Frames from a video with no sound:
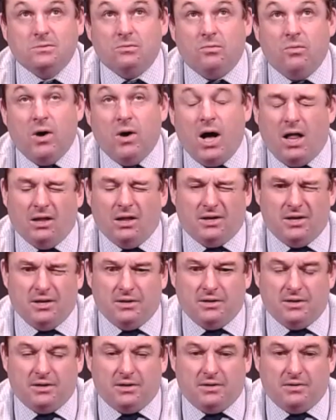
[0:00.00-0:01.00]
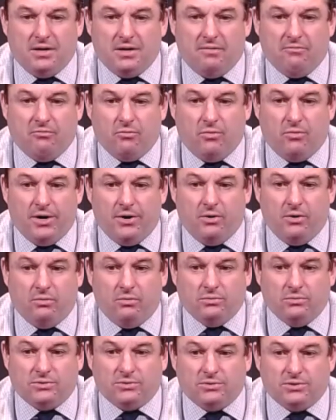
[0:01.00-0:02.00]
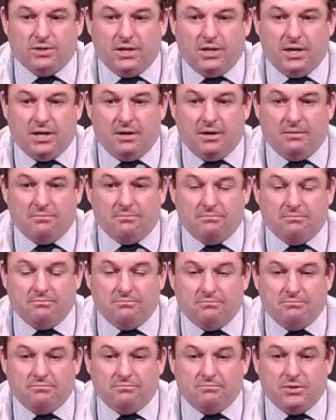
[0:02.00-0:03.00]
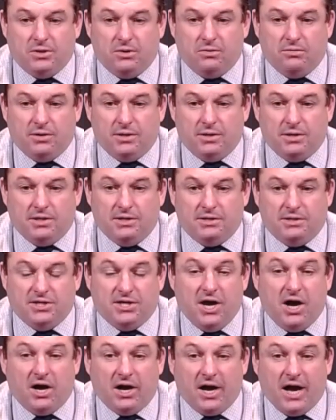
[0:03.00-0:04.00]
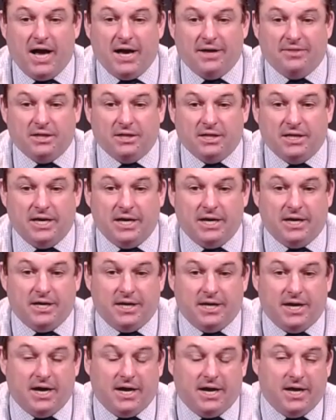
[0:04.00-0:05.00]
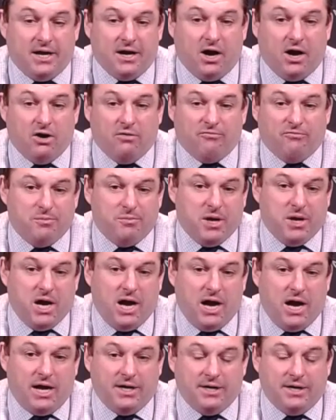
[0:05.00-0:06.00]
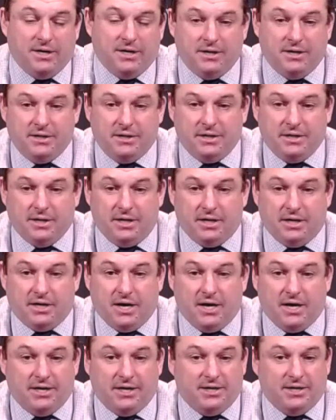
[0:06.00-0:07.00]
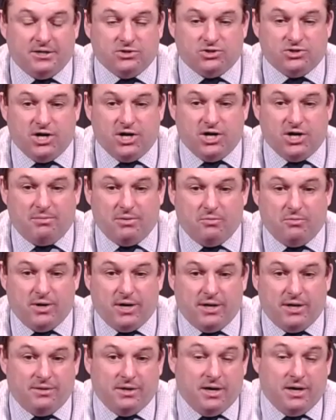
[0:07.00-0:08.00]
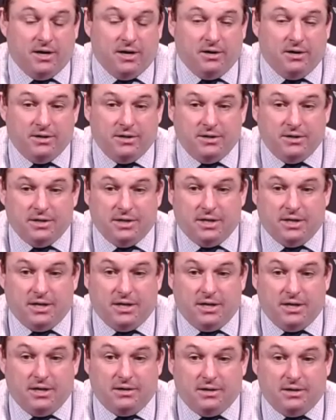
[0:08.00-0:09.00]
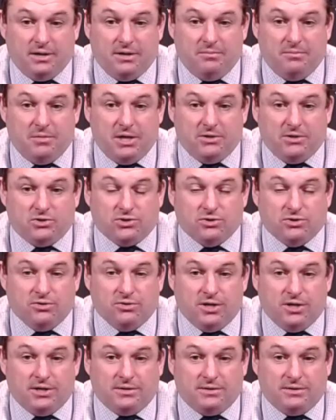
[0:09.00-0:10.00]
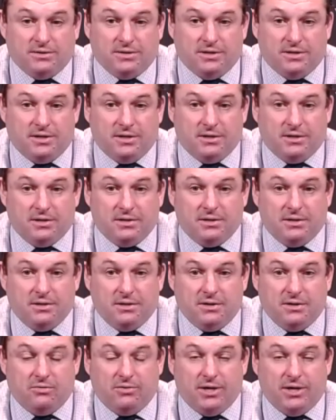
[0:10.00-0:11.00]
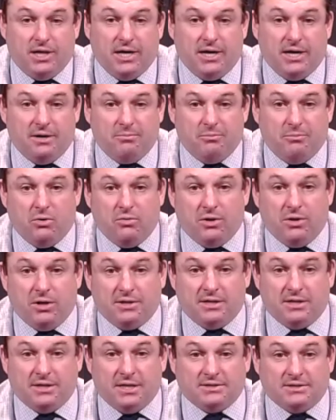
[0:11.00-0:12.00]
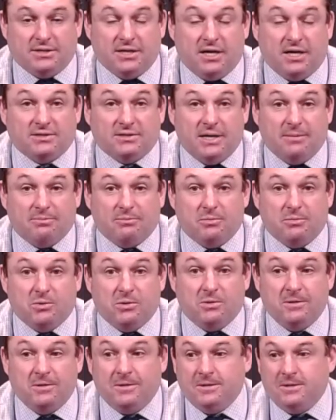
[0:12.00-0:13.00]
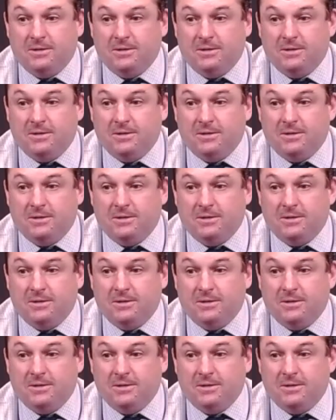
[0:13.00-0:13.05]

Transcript: Well, everyone knows, he's a young guy in the league and he got hit hard from behind. And Guddy did his job. He went in there and made sure that, he let him know that's not acceptable.